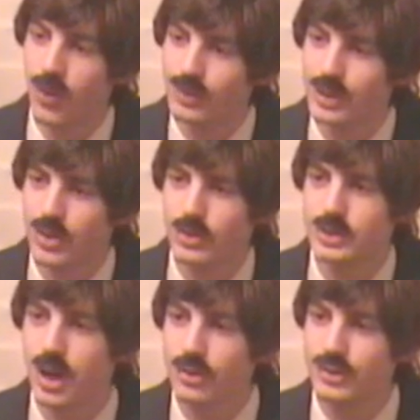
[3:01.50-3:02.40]
only to those
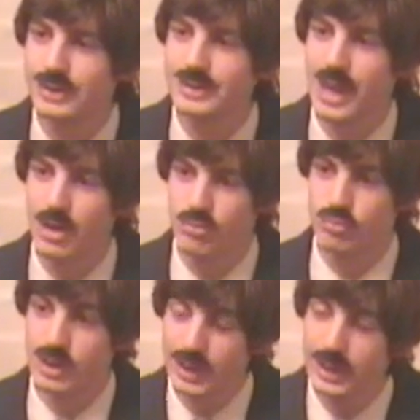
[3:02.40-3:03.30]
countries that
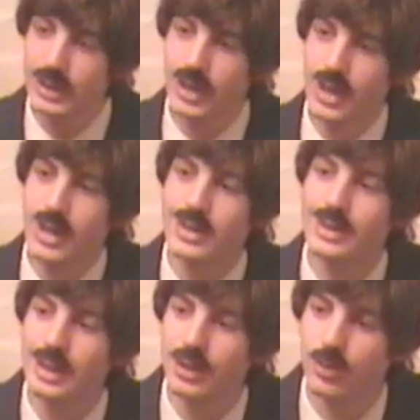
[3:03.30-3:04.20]
really
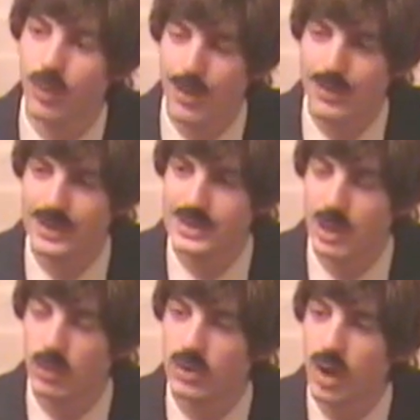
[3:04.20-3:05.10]
need the weapons
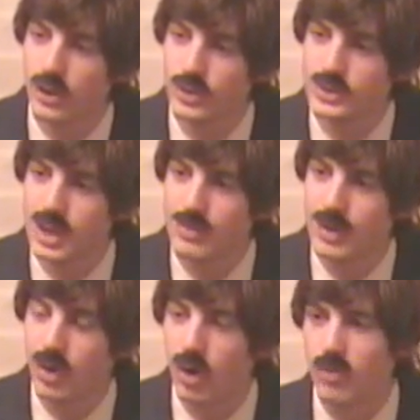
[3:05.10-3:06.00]
and will not use them
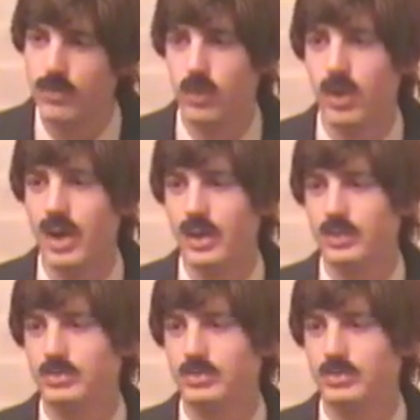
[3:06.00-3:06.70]
in a harmful way.